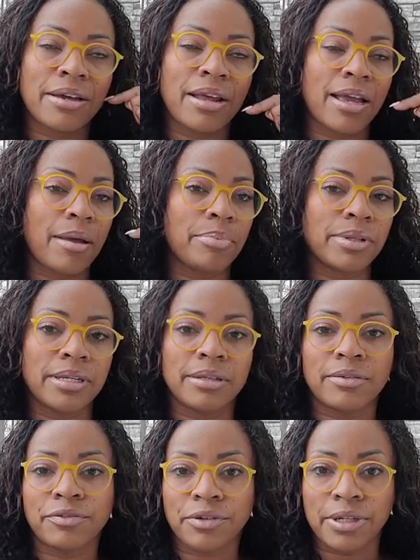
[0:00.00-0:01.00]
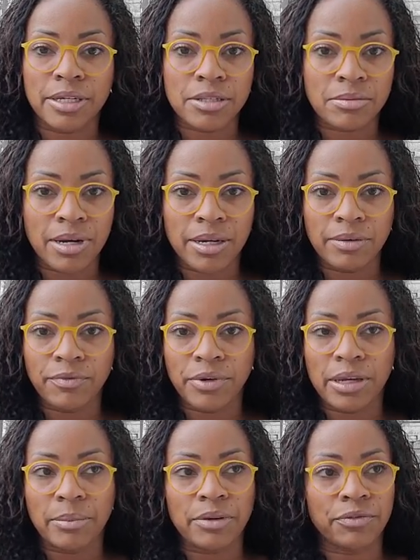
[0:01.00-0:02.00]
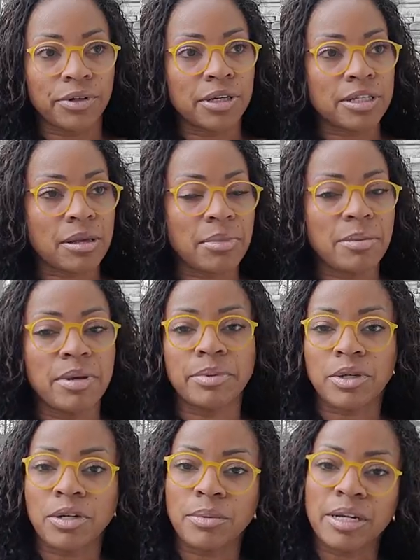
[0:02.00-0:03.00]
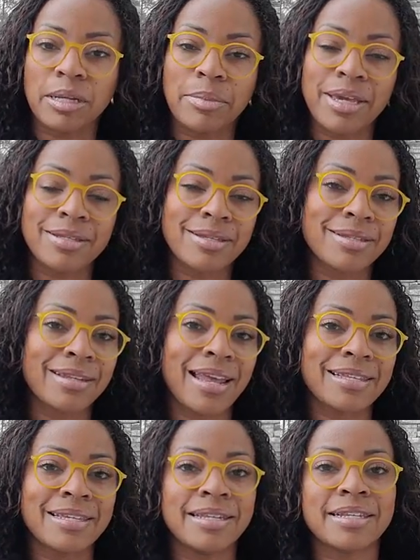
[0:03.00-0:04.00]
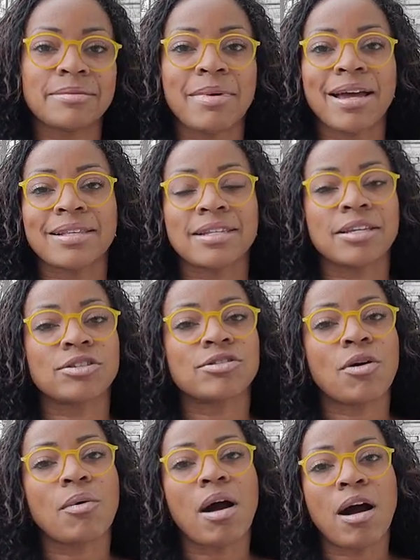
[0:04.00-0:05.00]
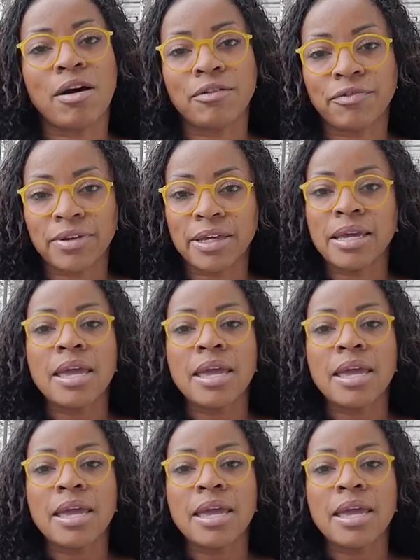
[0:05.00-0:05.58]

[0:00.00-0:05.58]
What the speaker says: I got plenty of friends, right? Family friends. I meet people on a regular basis, and I see this mindset so often.